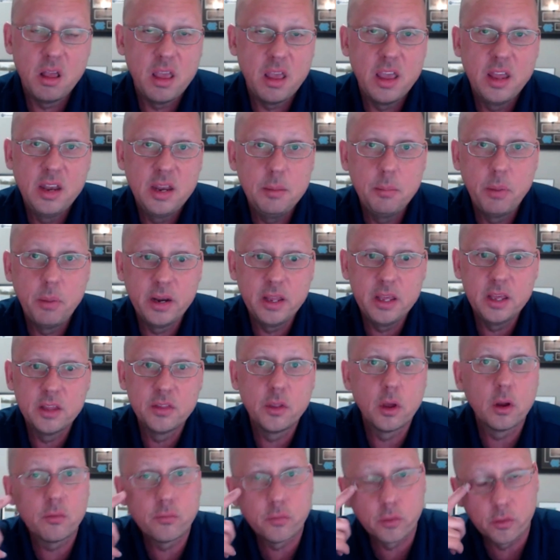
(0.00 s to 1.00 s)
anybody in
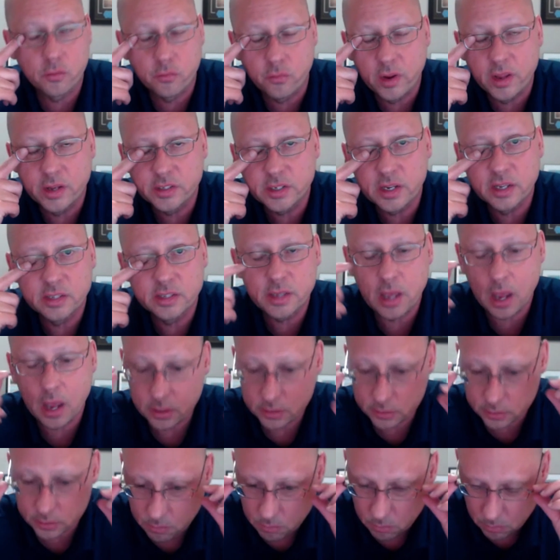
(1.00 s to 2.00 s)
there for Franchise
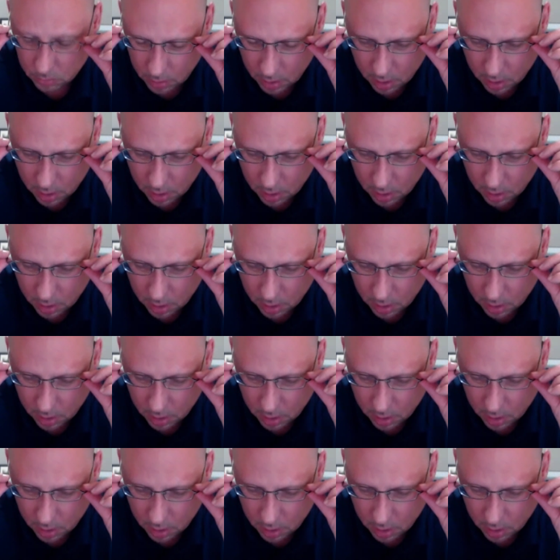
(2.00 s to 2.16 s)
X.